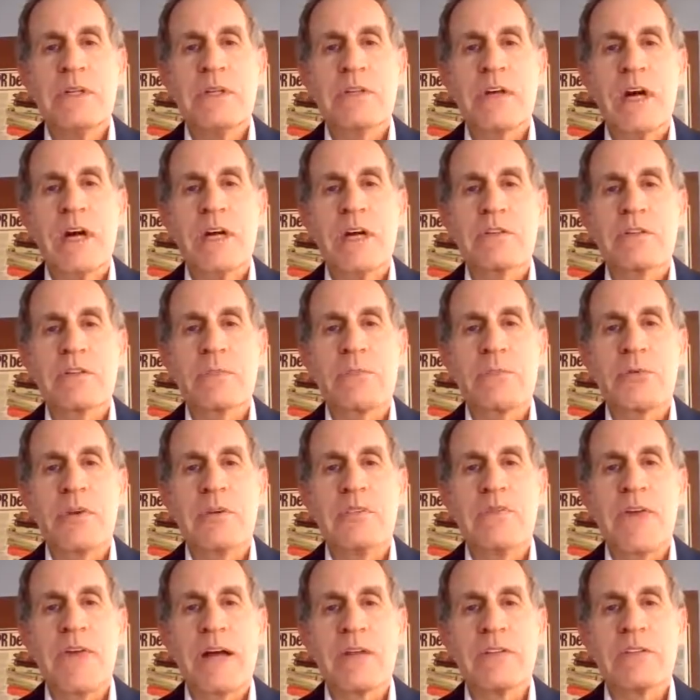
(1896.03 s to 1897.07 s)
done to
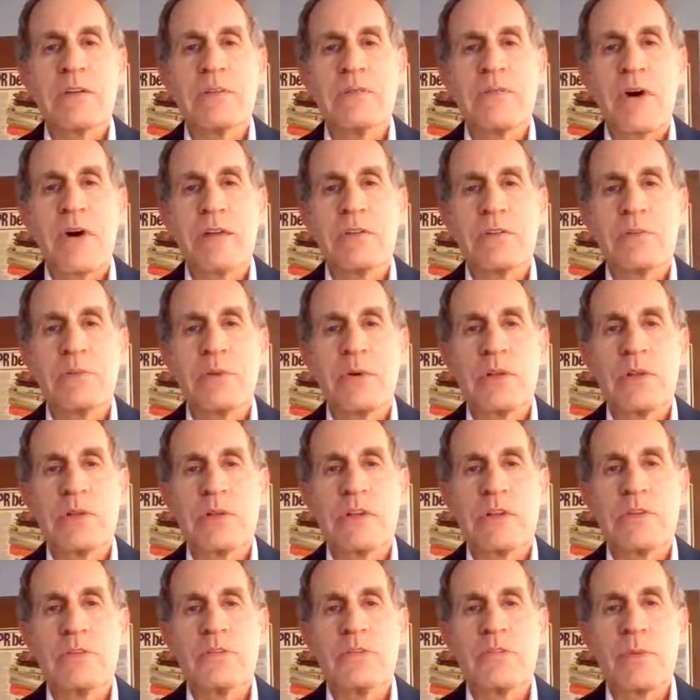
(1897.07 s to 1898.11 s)
prevent the
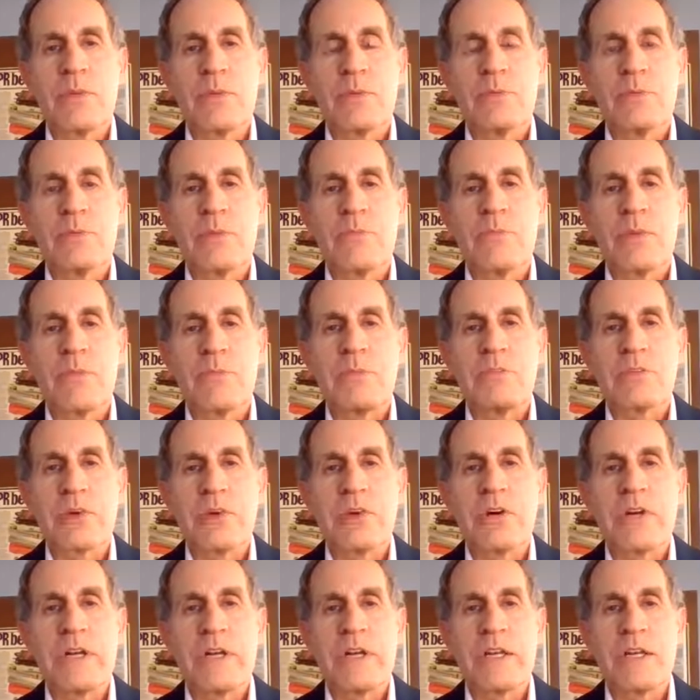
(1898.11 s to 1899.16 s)
vulnerabilities from
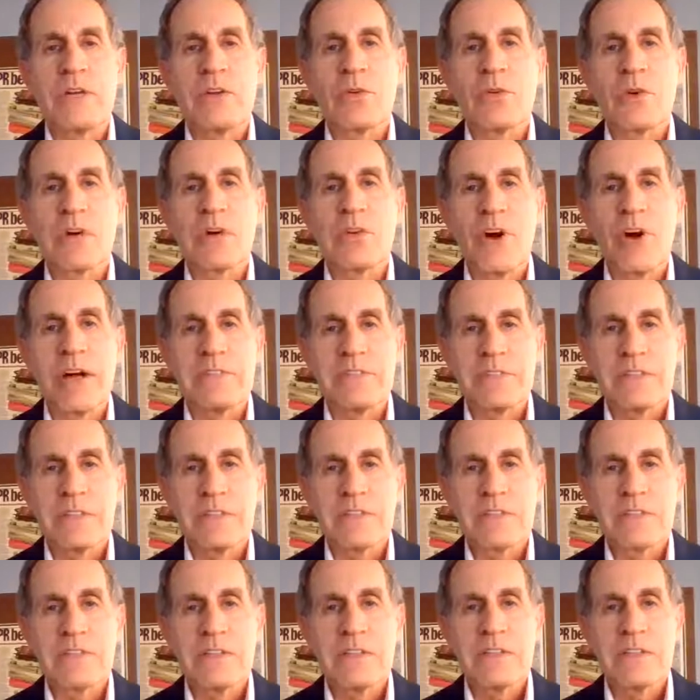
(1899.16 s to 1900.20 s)
turning into a crisis.